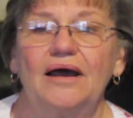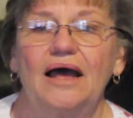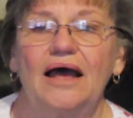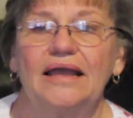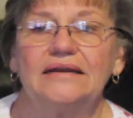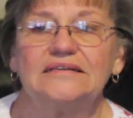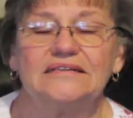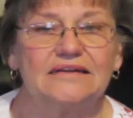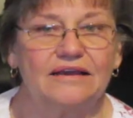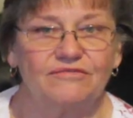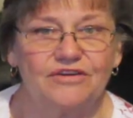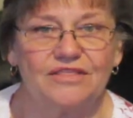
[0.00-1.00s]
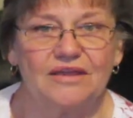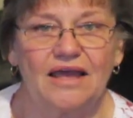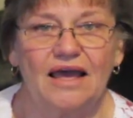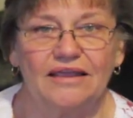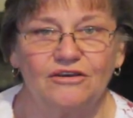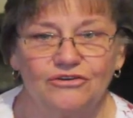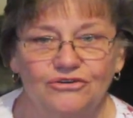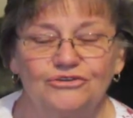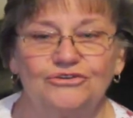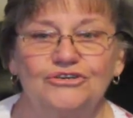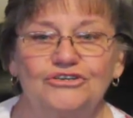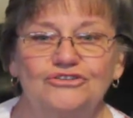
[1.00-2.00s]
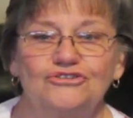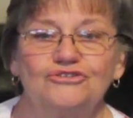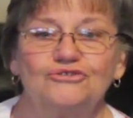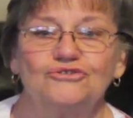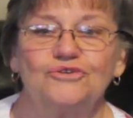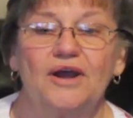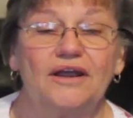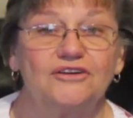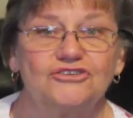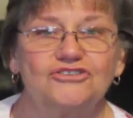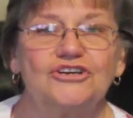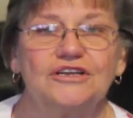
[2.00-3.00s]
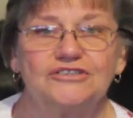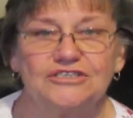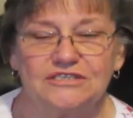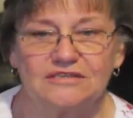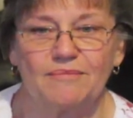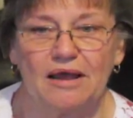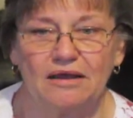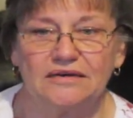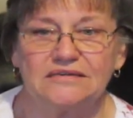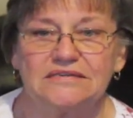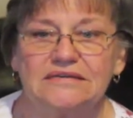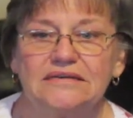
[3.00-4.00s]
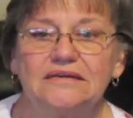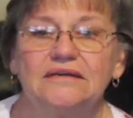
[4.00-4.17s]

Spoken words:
I did everything I could to try to change his mind.